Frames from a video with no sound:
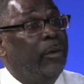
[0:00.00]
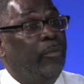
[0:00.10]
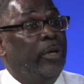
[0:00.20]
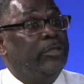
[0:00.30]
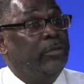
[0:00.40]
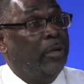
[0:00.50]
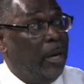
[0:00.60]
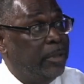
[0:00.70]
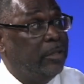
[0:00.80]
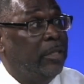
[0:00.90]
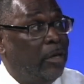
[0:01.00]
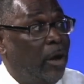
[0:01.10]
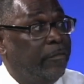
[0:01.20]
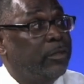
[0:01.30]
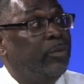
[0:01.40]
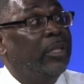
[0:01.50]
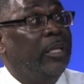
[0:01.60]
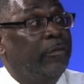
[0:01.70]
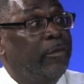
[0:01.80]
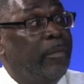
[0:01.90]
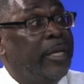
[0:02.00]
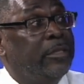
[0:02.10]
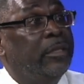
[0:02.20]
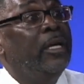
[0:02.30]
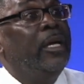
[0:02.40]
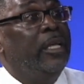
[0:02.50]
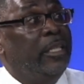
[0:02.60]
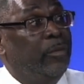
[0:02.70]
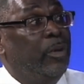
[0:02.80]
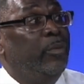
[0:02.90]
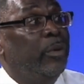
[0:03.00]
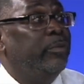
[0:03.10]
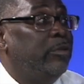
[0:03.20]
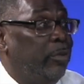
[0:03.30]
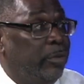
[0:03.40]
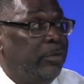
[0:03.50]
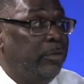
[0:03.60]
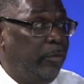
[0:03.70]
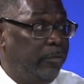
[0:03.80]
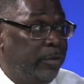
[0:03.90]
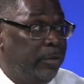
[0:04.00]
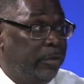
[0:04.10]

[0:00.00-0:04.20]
And once you come into the office with that information, then we will restore the service.